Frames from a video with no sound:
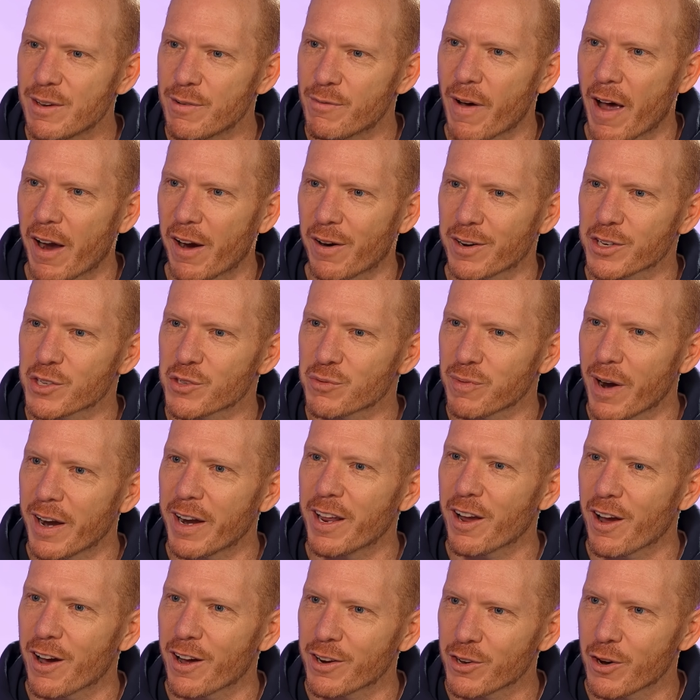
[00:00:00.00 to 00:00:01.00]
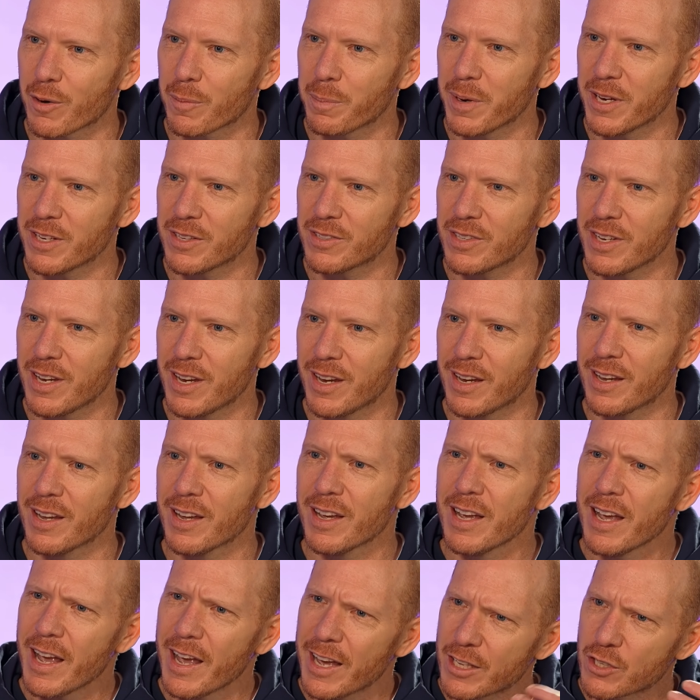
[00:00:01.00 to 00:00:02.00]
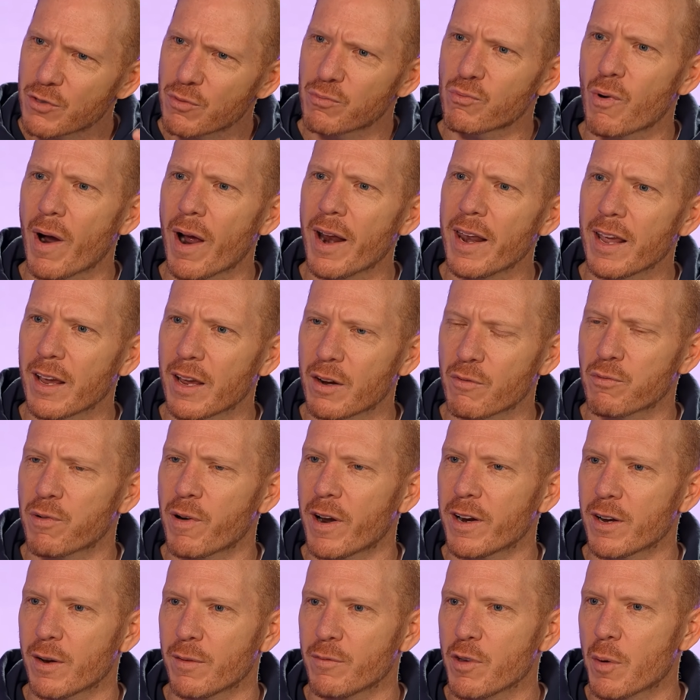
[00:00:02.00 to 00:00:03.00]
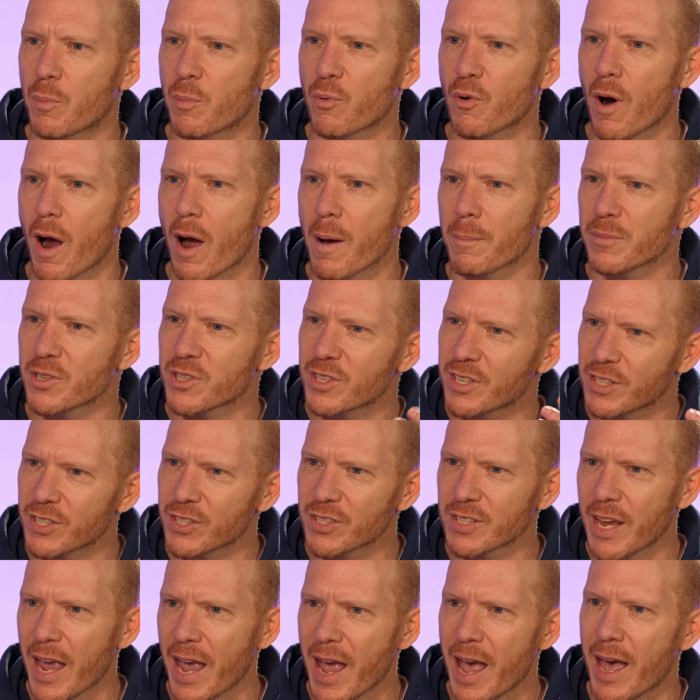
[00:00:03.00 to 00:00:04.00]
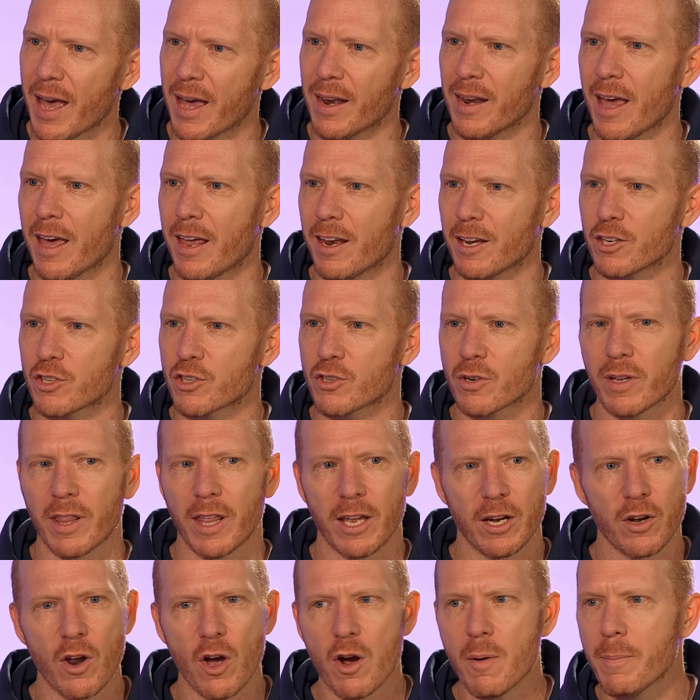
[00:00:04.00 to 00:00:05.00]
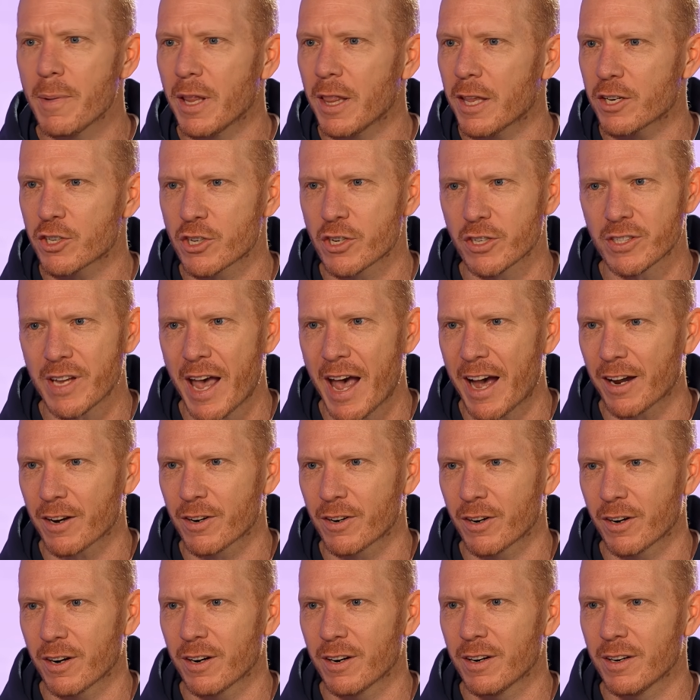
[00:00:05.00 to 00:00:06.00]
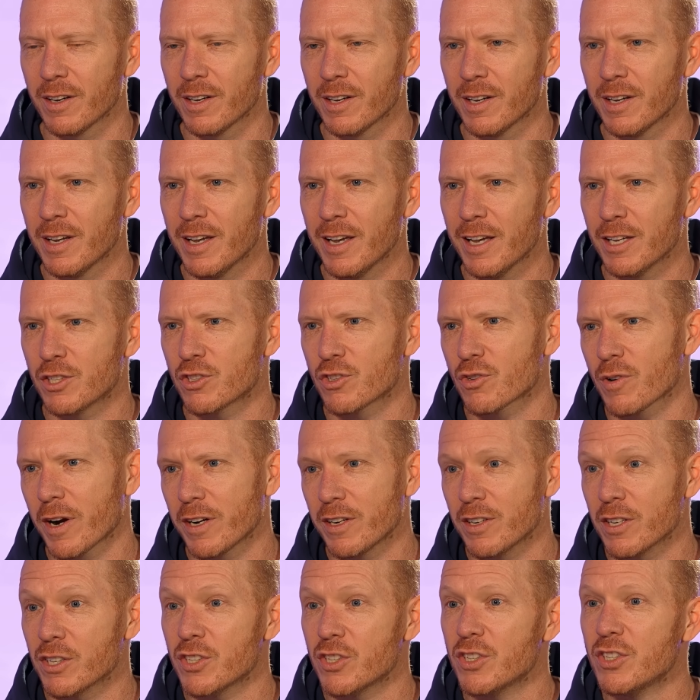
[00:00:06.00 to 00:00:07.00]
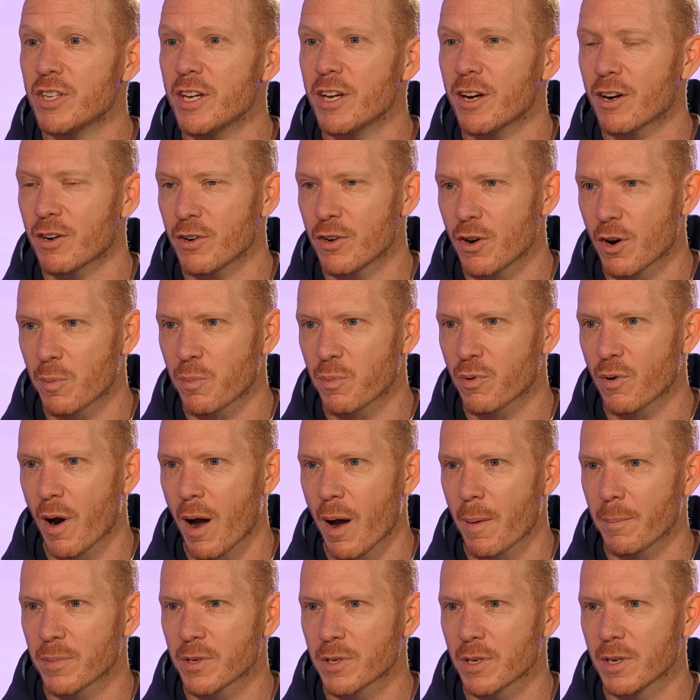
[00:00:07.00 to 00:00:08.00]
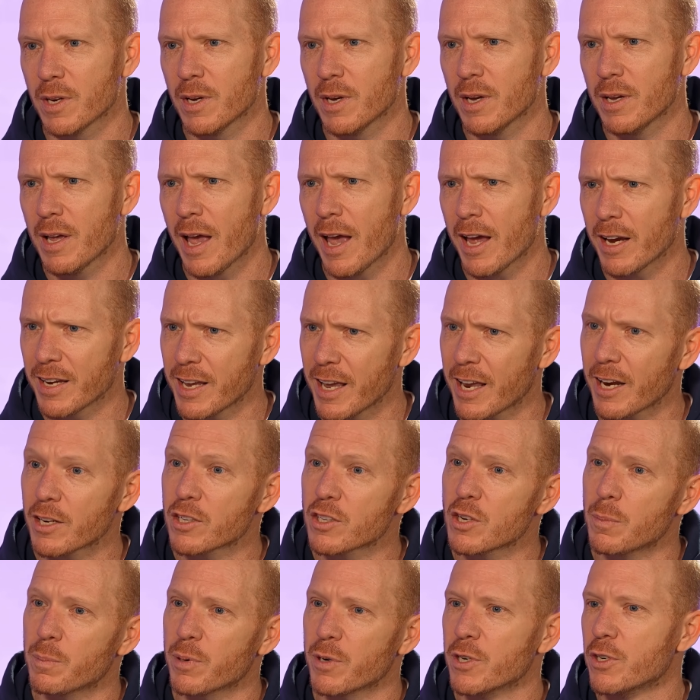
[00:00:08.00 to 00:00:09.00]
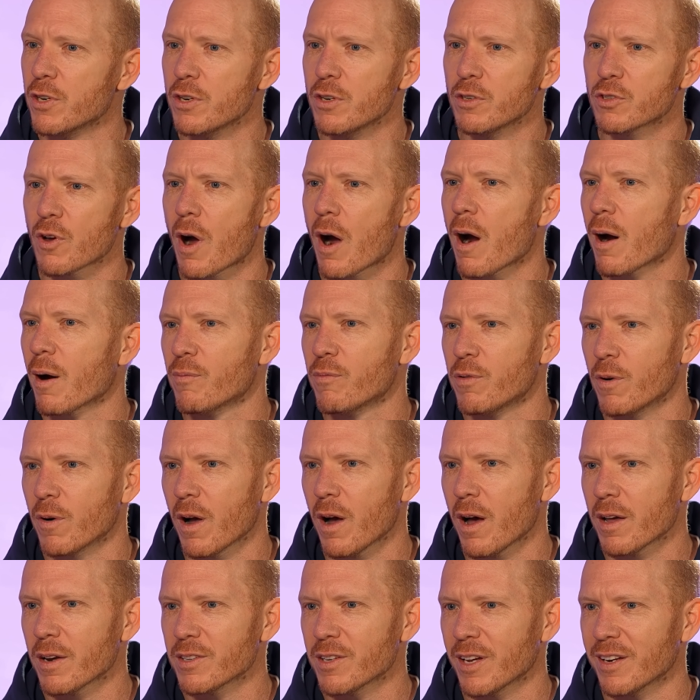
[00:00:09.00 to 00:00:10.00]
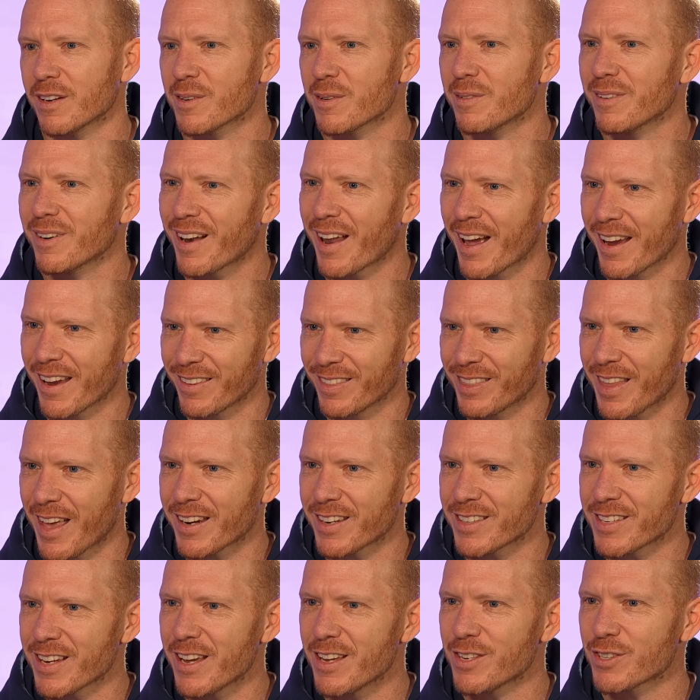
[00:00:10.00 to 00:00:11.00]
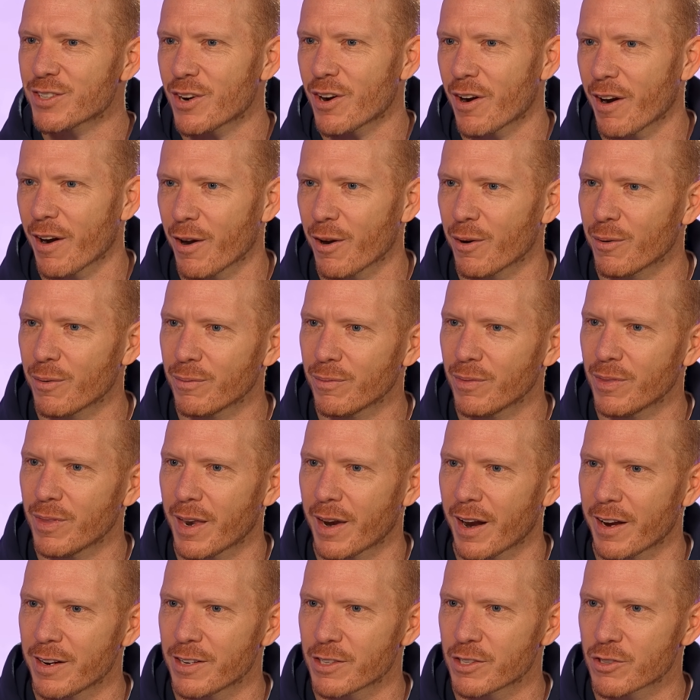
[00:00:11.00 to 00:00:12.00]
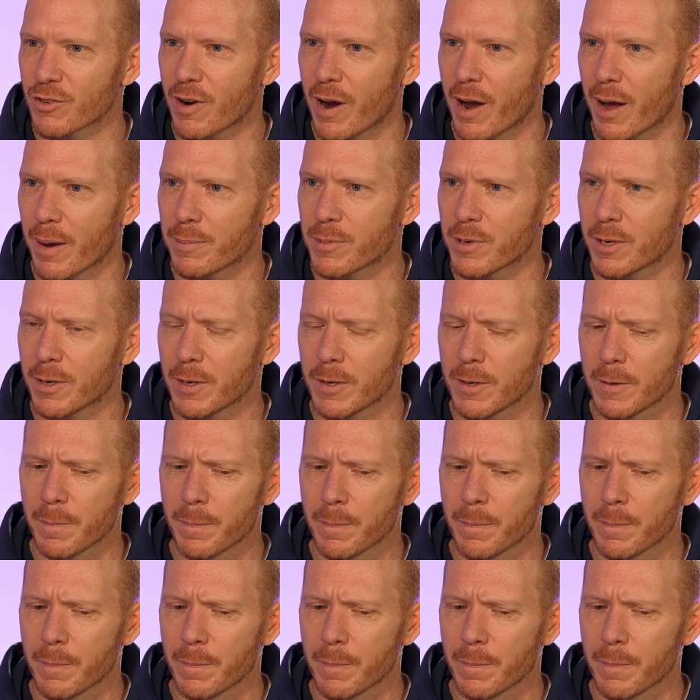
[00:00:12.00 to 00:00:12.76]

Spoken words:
an antivirus running on your PC. It's running in front of your prompts to scan and ensure that no malicious actor is trying to steer your prompt and get it to produce harmful content, like that Tay scenario that I described.